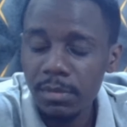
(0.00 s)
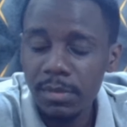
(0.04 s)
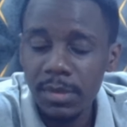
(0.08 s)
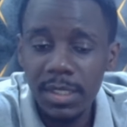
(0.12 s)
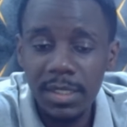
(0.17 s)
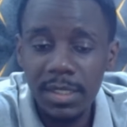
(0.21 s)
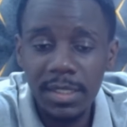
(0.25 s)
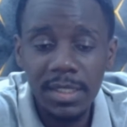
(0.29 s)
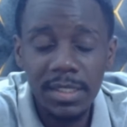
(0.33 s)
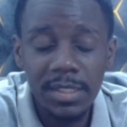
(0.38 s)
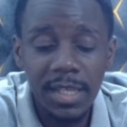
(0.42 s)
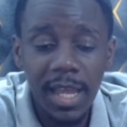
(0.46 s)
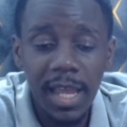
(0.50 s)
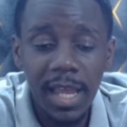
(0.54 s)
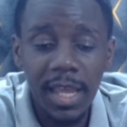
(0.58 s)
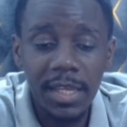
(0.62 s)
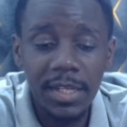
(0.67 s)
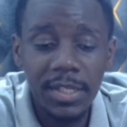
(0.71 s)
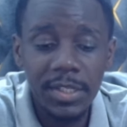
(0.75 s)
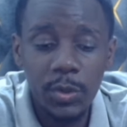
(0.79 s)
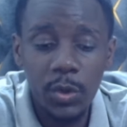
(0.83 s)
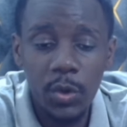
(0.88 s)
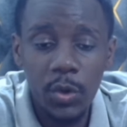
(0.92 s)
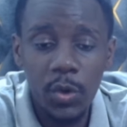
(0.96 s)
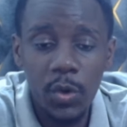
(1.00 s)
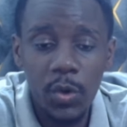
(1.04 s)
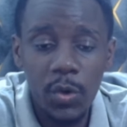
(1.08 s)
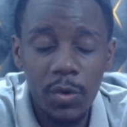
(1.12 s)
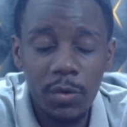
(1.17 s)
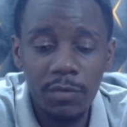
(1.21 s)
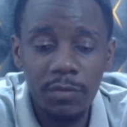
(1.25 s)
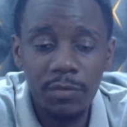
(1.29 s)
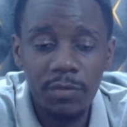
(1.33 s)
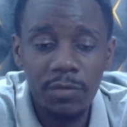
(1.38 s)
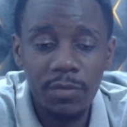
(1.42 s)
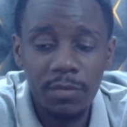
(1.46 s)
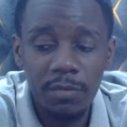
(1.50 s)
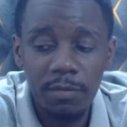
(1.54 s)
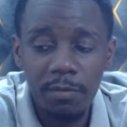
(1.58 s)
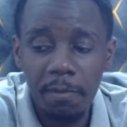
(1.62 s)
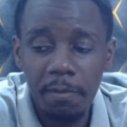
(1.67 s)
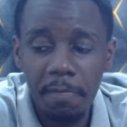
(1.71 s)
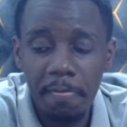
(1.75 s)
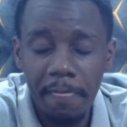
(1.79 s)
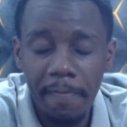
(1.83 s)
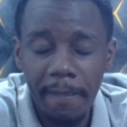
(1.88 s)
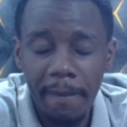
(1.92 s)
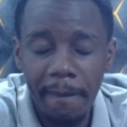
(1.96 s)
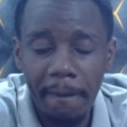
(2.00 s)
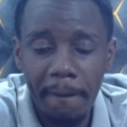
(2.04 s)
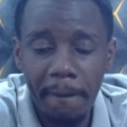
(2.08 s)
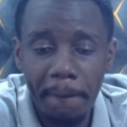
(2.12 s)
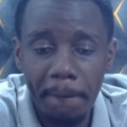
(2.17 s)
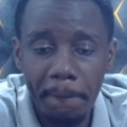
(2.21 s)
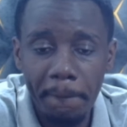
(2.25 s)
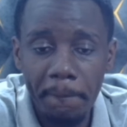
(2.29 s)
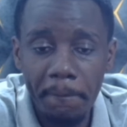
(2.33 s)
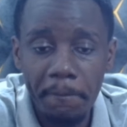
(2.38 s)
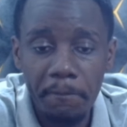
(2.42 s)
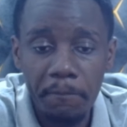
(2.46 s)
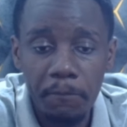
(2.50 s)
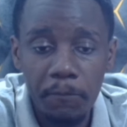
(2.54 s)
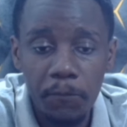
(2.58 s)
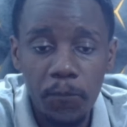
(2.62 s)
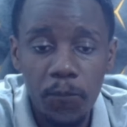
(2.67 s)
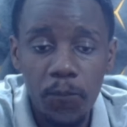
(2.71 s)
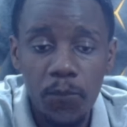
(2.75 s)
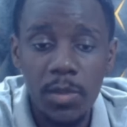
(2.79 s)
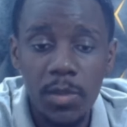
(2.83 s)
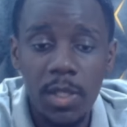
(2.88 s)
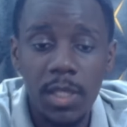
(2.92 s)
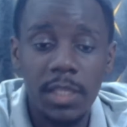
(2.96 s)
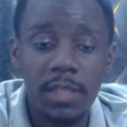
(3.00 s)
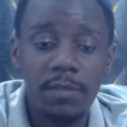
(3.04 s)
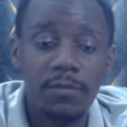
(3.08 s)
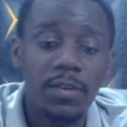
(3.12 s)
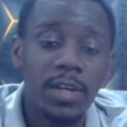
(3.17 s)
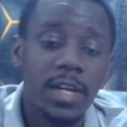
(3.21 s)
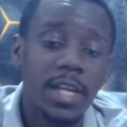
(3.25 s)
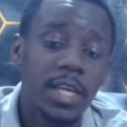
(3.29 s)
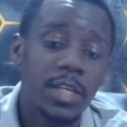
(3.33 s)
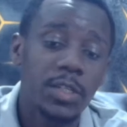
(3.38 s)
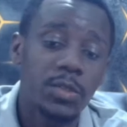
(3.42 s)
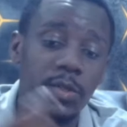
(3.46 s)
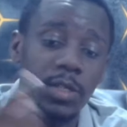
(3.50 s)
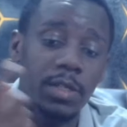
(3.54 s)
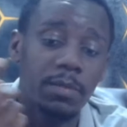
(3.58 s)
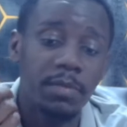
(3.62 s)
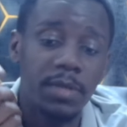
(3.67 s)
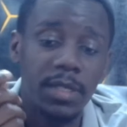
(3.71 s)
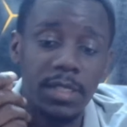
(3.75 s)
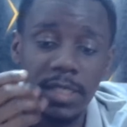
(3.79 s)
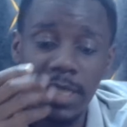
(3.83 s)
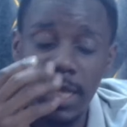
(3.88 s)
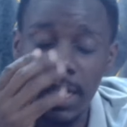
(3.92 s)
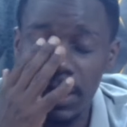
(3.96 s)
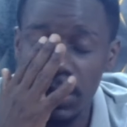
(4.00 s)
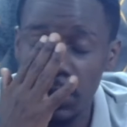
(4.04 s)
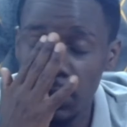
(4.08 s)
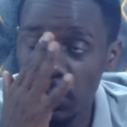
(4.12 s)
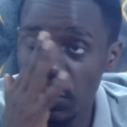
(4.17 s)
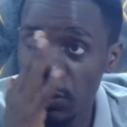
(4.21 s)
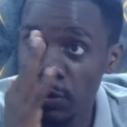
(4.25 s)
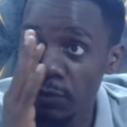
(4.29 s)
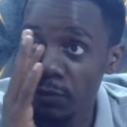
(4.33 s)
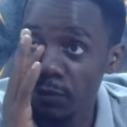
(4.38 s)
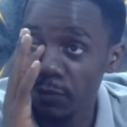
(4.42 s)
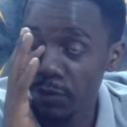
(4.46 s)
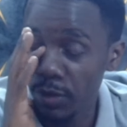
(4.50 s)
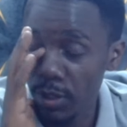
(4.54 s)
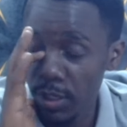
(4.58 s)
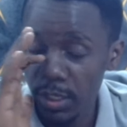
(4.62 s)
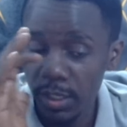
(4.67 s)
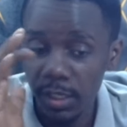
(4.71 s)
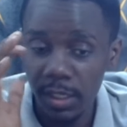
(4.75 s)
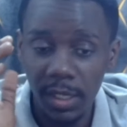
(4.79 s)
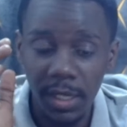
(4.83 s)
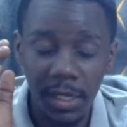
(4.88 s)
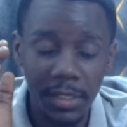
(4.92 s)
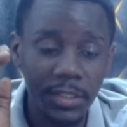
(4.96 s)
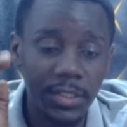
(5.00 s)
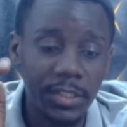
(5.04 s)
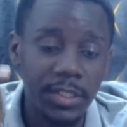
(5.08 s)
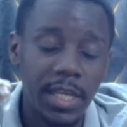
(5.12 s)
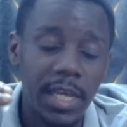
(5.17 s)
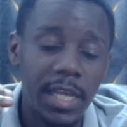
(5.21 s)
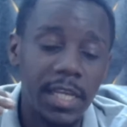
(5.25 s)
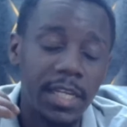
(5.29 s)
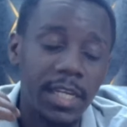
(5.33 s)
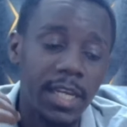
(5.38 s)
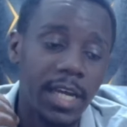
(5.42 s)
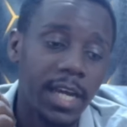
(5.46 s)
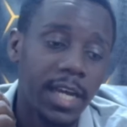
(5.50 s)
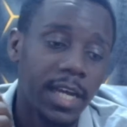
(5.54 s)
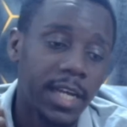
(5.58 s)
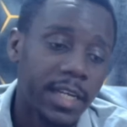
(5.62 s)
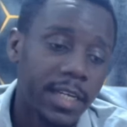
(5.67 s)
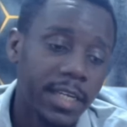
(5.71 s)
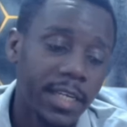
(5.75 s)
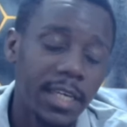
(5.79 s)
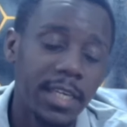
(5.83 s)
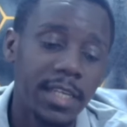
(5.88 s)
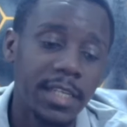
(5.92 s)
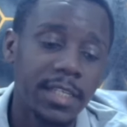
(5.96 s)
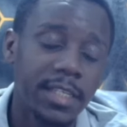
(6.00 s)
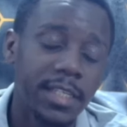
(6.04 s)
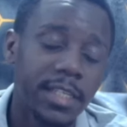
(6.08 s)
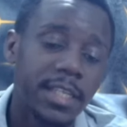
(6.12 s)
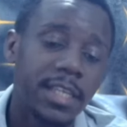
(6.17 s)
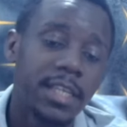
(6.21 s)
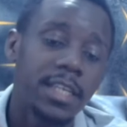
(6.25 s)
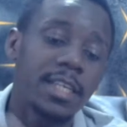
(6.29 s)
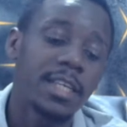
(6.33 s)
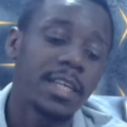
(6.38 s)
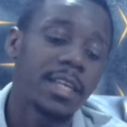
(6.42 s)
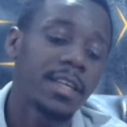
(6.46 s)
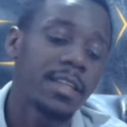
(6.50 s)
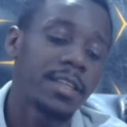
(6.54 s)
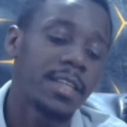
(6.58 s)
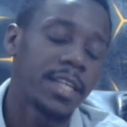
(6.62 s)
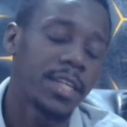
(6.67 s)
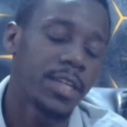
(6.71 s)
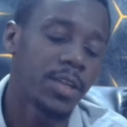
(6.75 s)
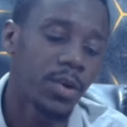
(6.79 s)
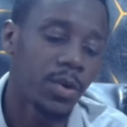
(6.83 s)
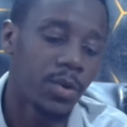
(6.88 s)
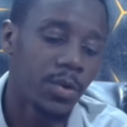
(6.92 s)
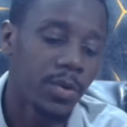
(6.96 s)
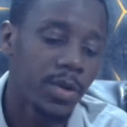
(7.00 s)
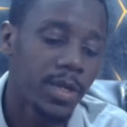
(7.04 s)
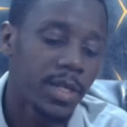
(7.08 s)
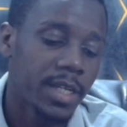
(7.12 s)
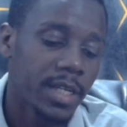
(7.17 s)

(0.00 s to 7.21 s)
the side of um, they've gone ahead to keep the side of Argentina in the know.